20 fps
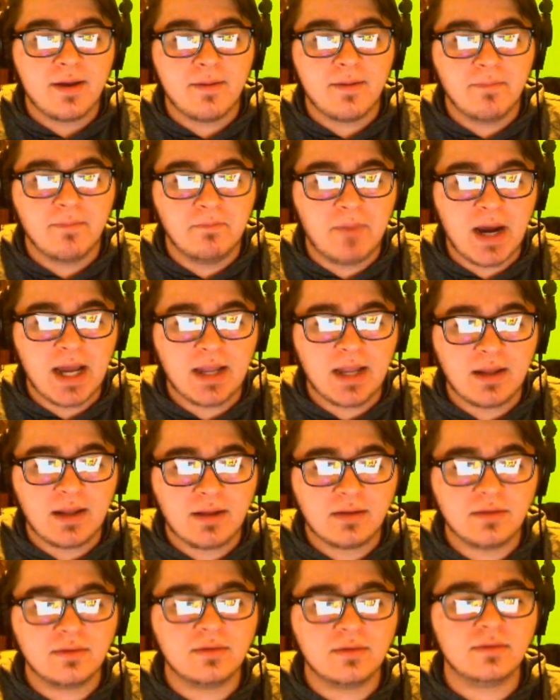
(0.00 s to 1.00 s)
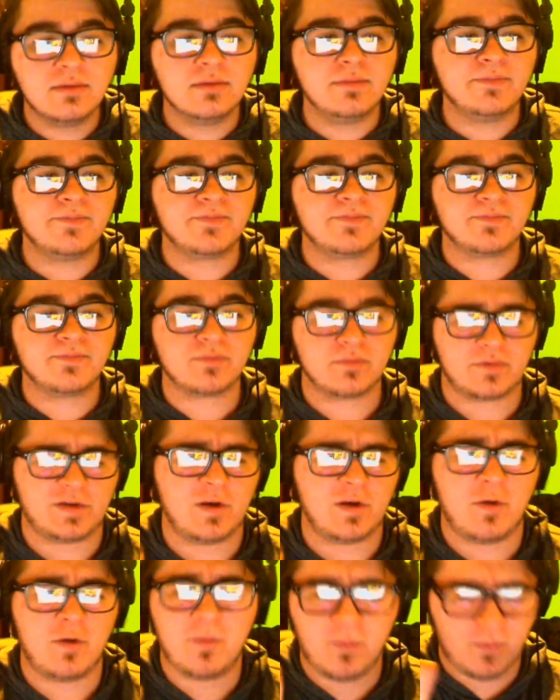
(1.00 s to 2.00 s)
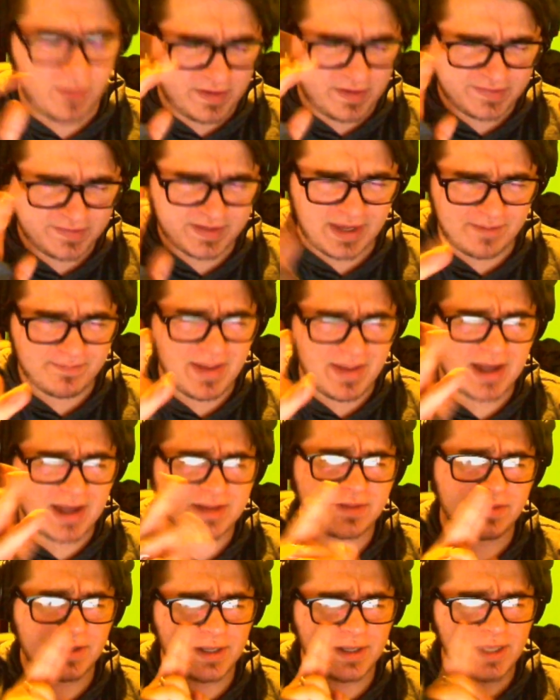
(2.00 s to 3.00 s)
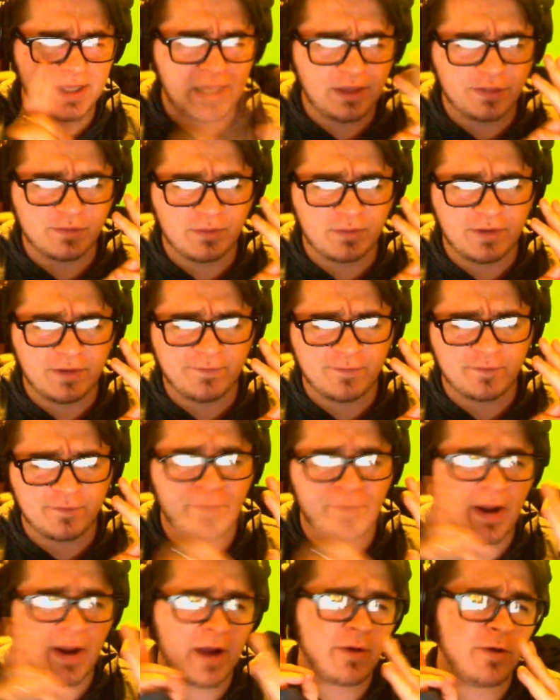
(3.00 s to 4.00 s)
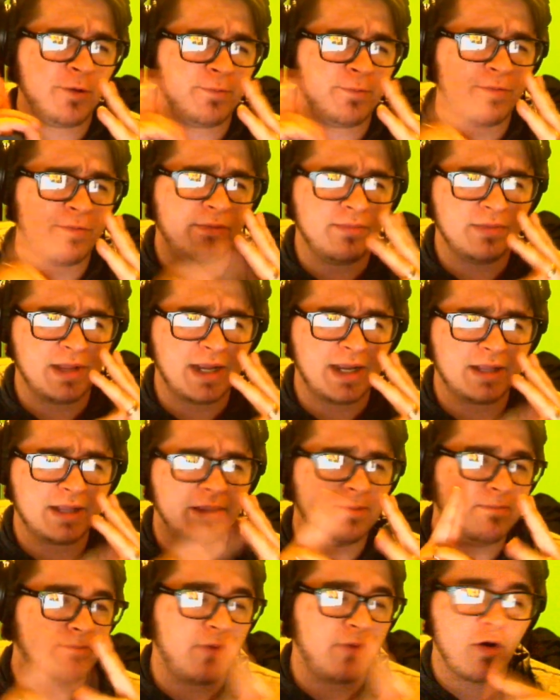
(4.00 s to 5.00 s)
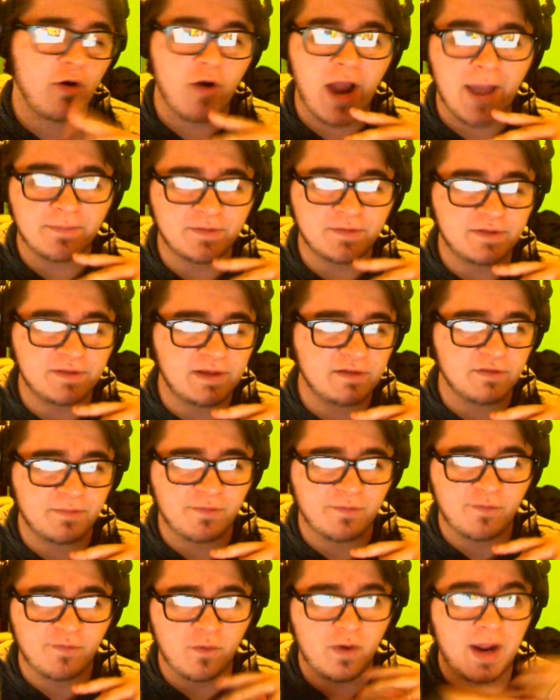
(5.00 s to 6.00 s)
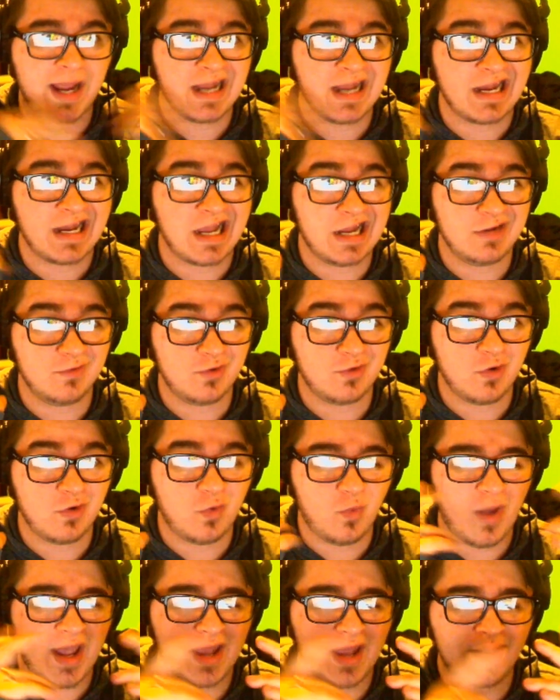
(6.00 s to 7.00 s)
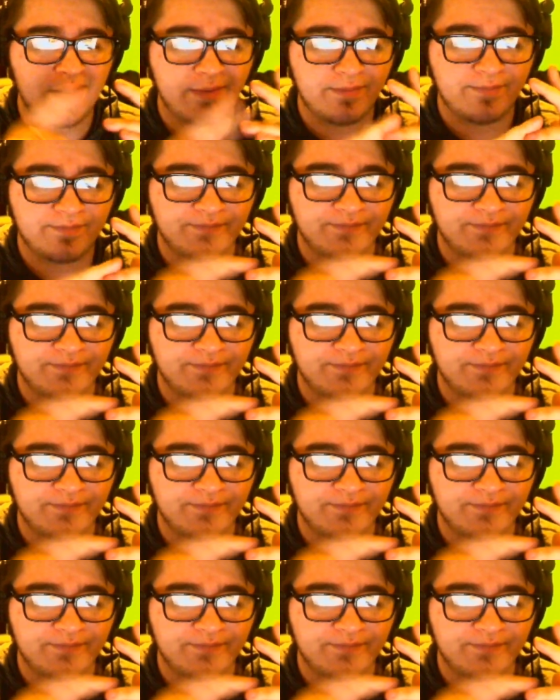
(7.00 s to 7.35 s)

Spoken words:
But so once again, back to the thing. E3 for Spyro, likely, perhaps a teaser beforehand. I don't know when.